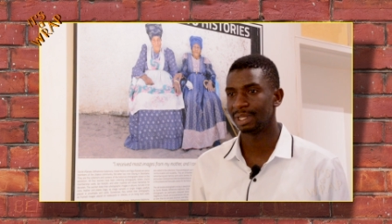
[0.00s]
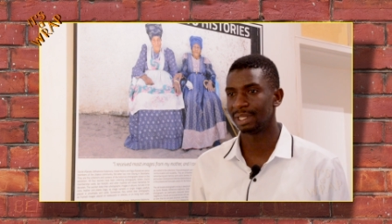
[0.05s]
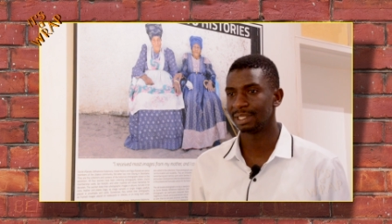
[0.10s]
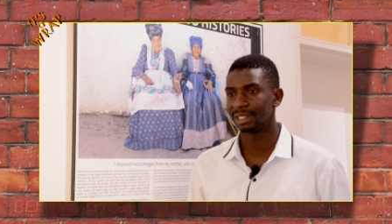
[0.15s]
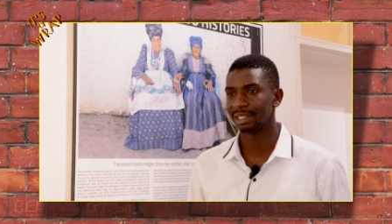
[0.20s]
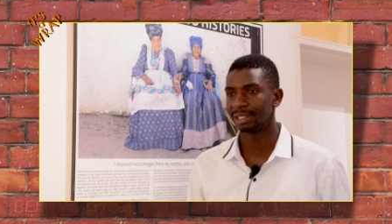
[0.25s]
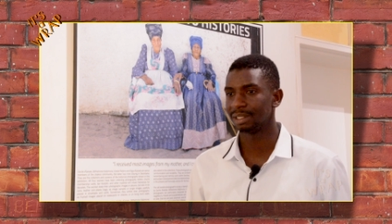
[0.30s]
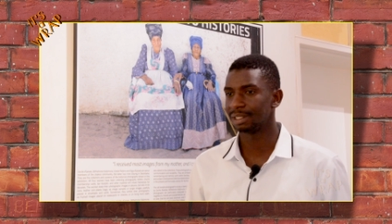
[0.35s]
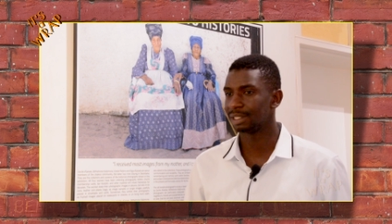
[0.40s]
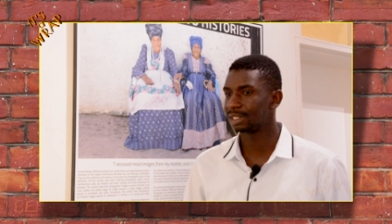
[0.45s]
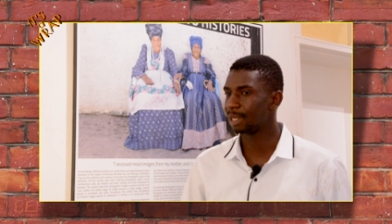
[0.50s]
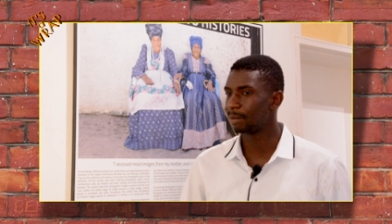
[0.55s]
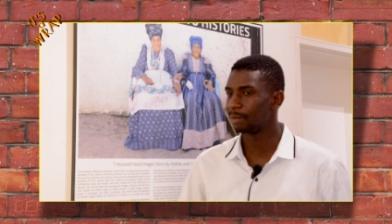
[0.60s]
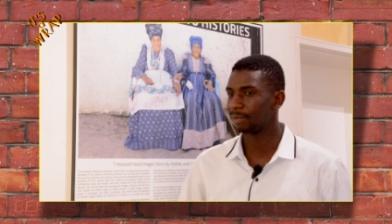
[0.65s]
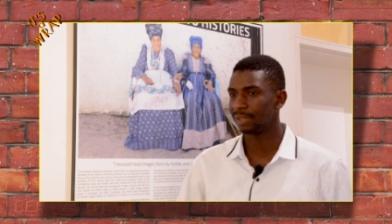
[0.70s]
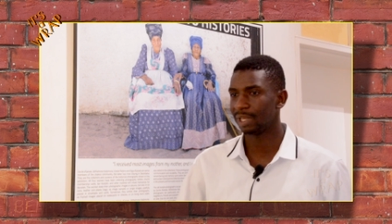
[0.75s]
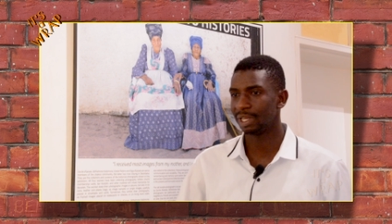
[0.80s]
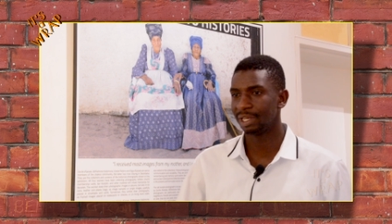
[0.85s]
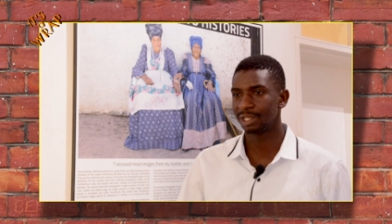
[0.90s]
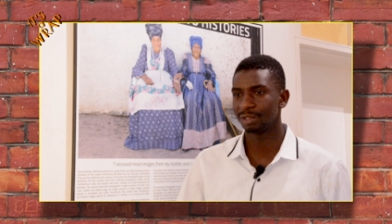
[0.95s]
and some
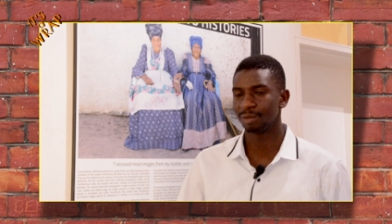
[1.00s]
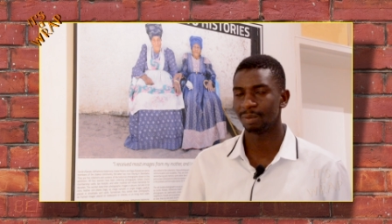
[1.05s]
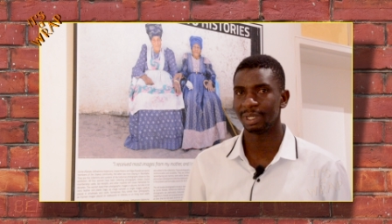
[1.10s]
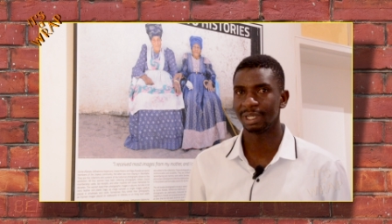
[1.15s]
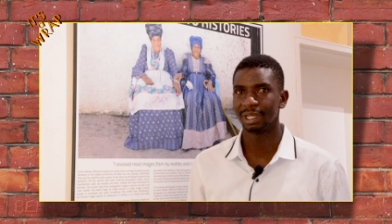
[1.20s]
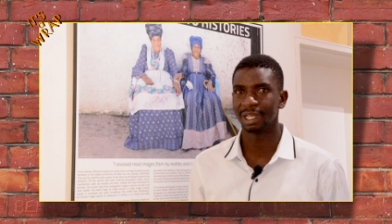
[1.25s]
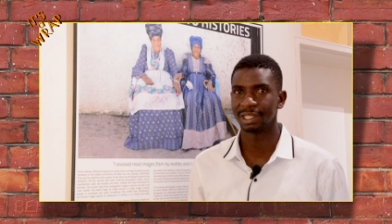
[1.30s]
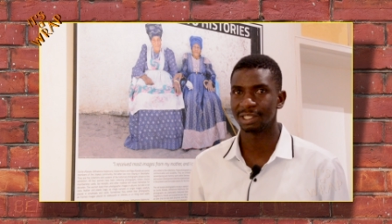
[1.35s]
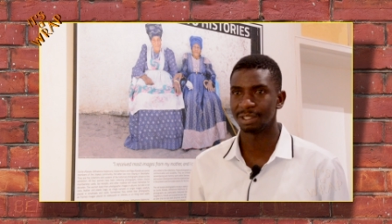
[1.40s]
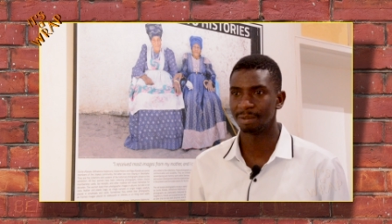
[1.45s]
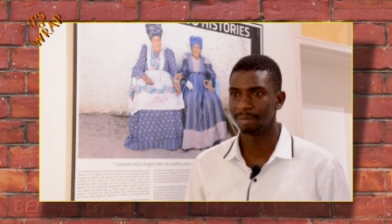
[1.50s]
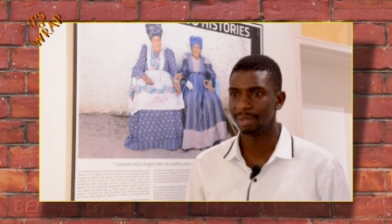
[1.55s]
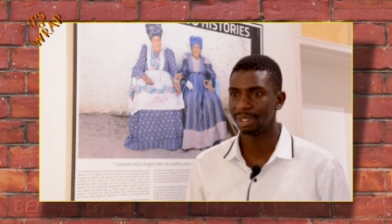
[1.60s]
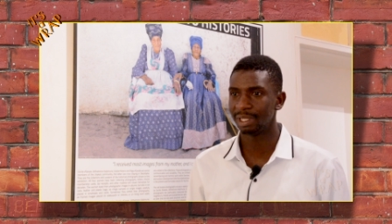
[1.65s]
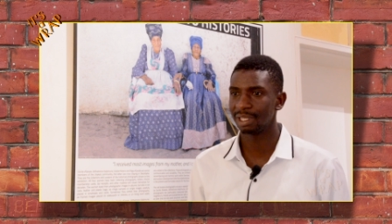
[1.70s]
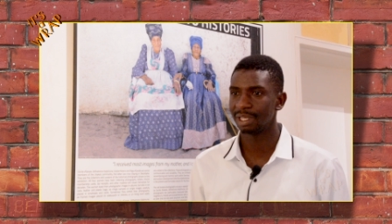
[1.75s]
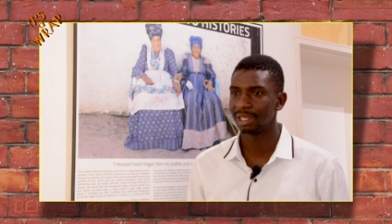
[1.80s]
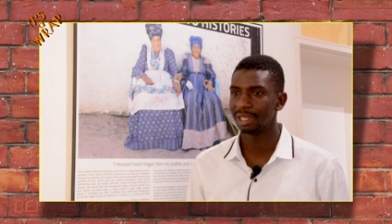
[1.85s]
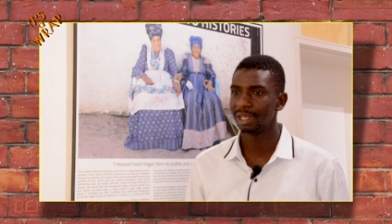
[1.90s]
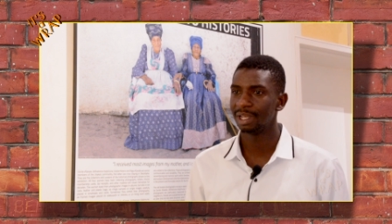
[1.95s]
of the ideas we'll
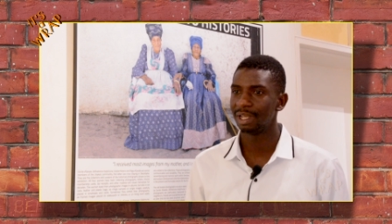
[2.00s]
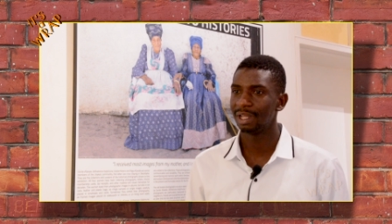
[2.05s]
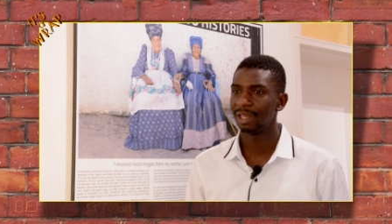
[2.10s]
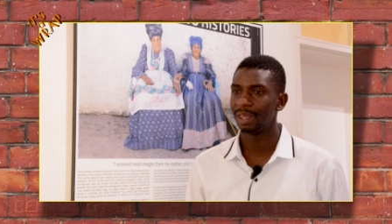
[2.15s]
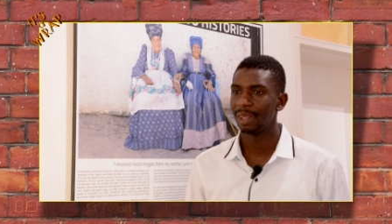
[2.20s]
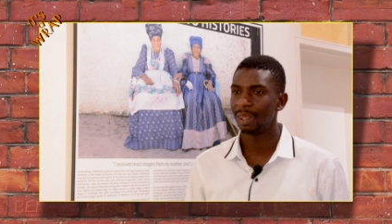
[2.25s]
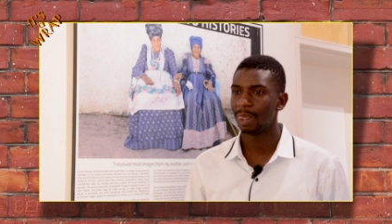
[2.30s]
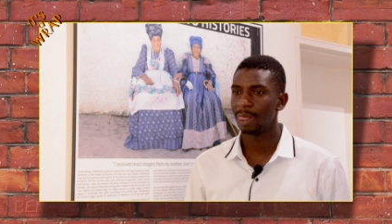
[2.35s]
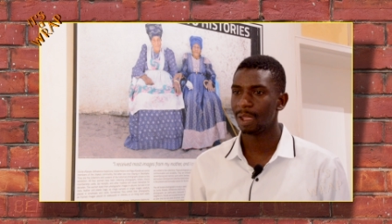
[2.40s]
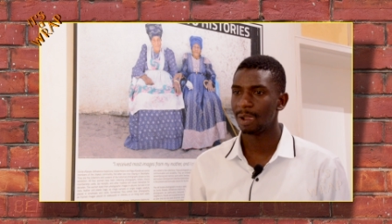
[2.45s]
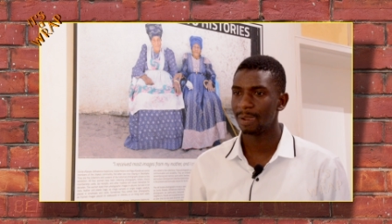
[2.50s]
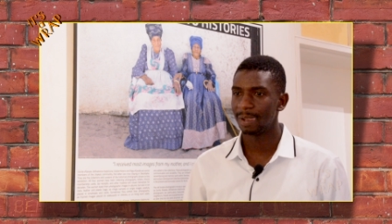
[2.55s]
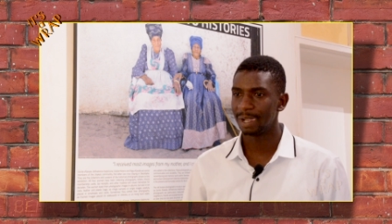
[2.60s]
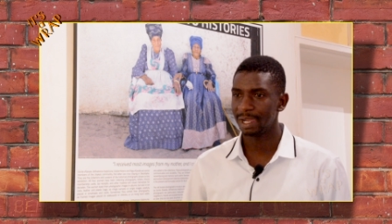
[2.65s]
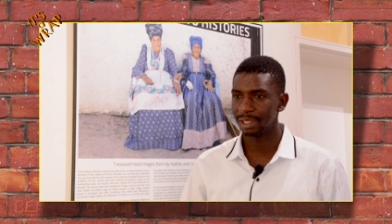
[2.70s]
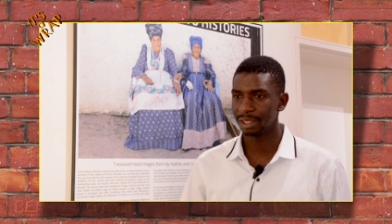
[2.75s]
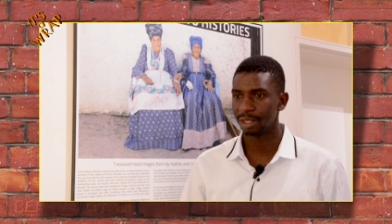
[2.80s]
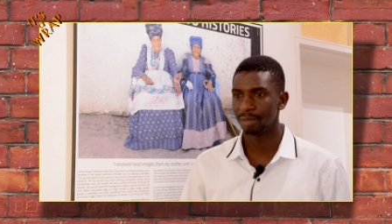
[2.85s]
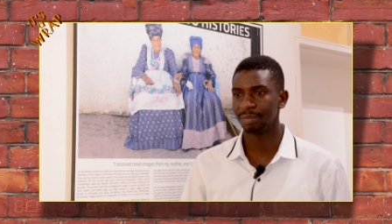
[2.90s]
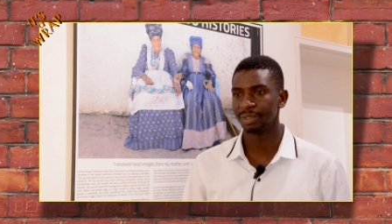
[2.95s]
exhibit
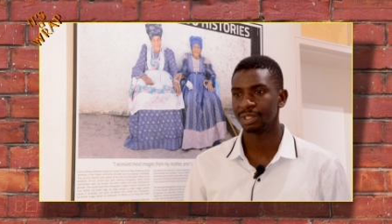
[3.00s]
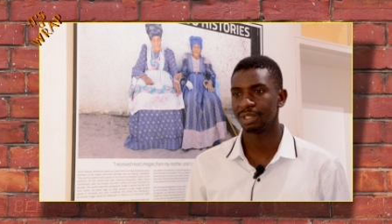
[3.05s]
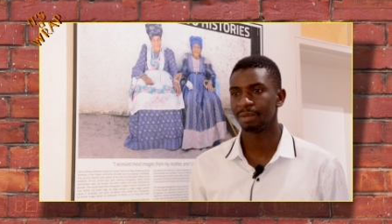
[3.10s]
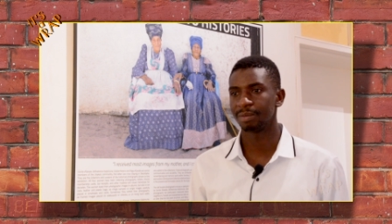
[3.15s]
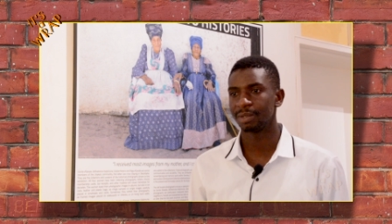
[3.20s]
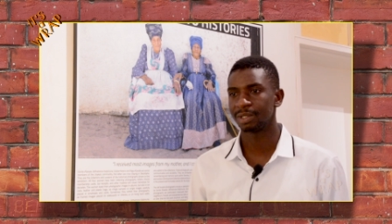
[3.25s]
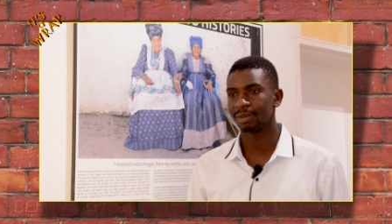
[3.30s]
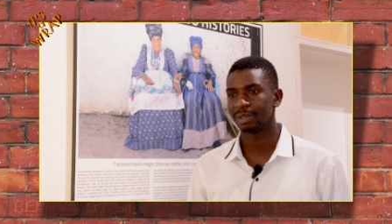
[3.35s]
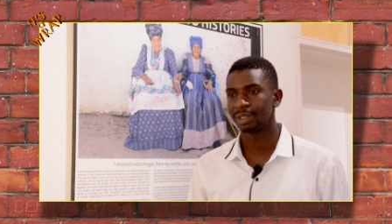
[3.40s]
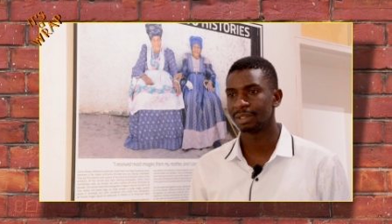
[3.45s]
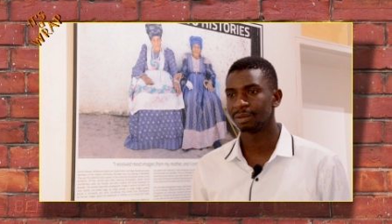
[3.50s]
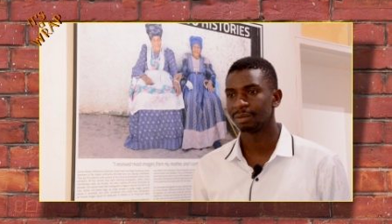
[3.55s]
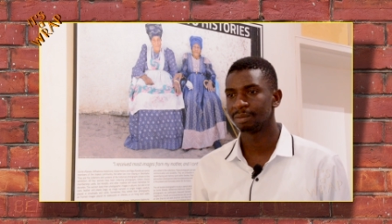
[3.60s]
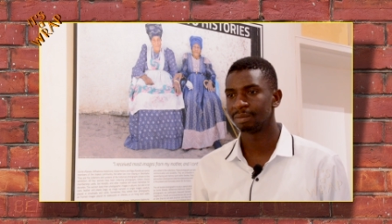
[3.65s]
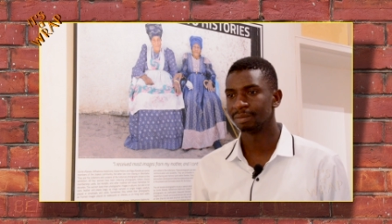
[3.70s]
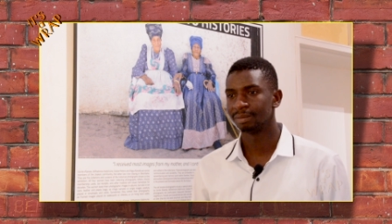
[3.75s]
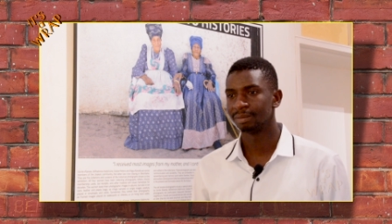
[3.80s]
in the museum as well.